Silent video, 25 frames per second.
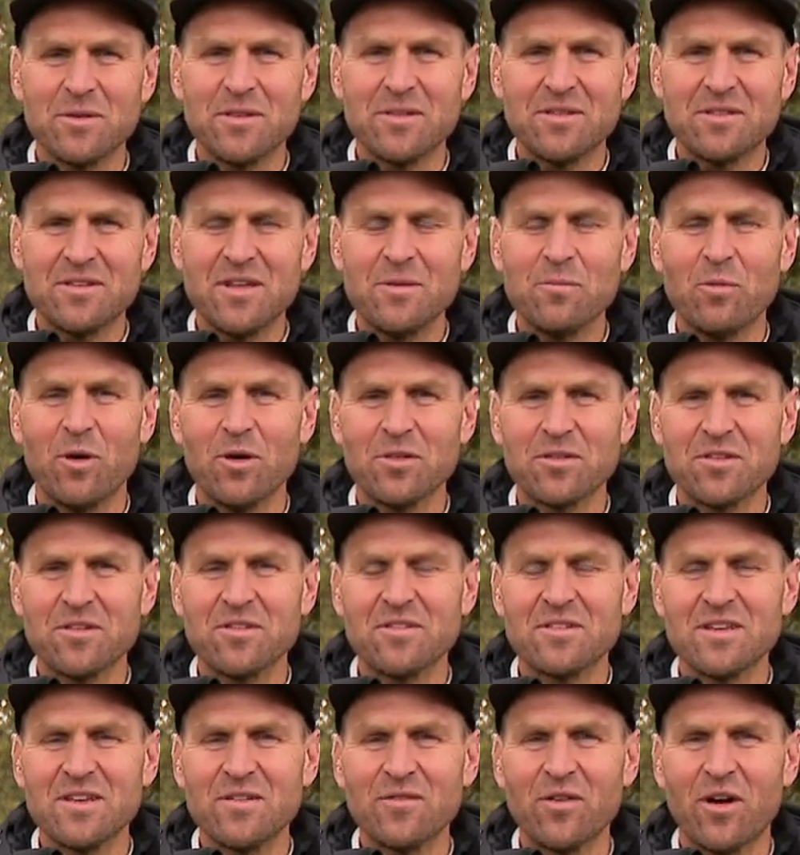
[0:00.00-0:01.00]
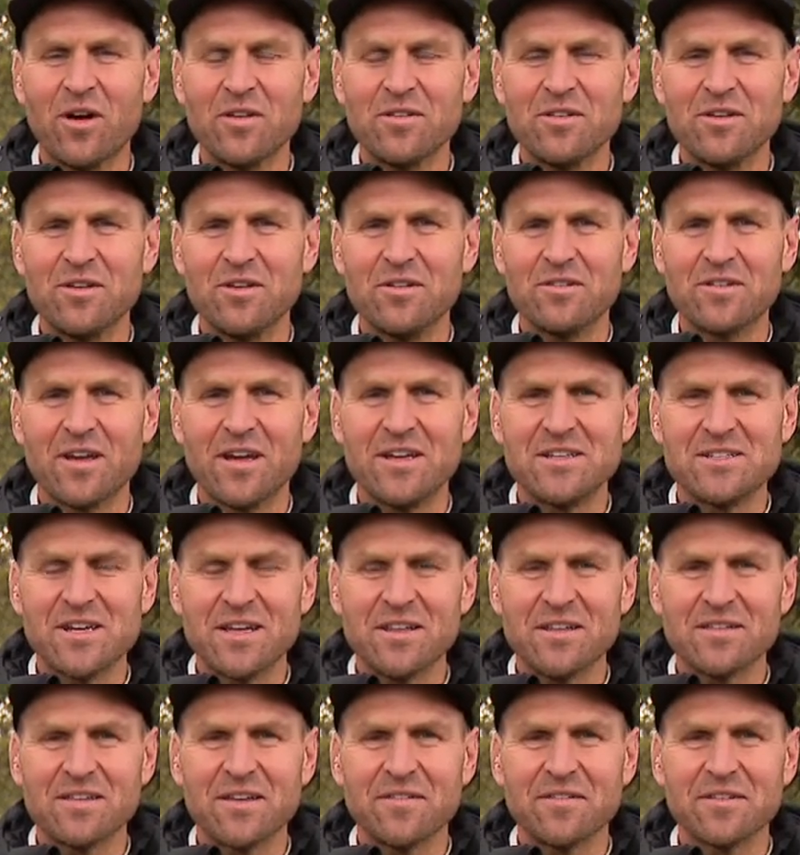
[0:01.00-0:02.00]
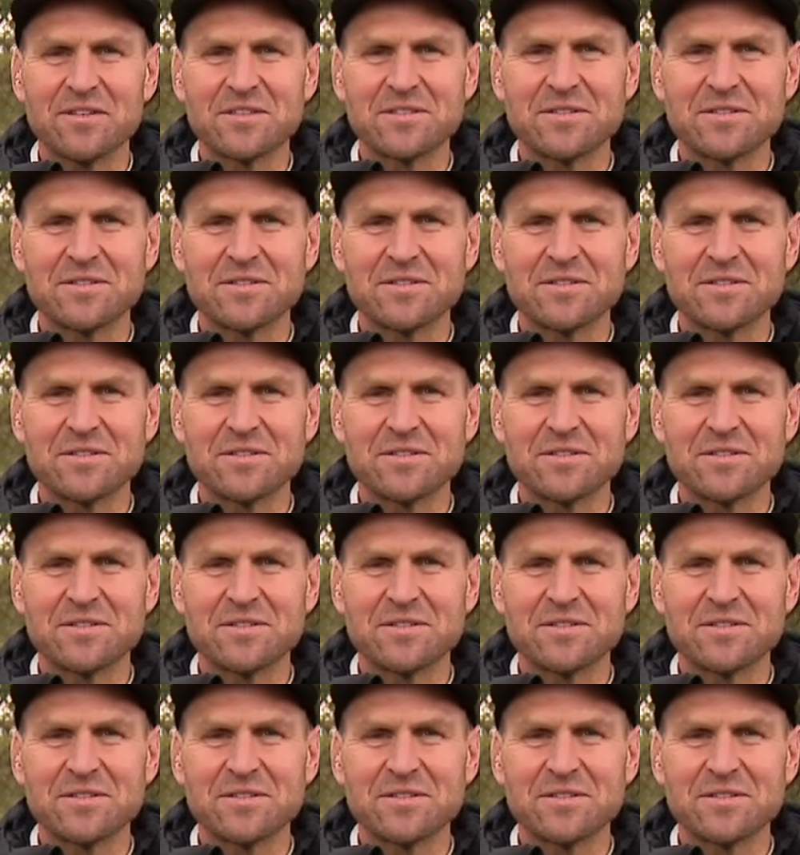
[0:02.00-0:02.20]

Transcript: With Tim Watson's invite to you, TJ. Let's no.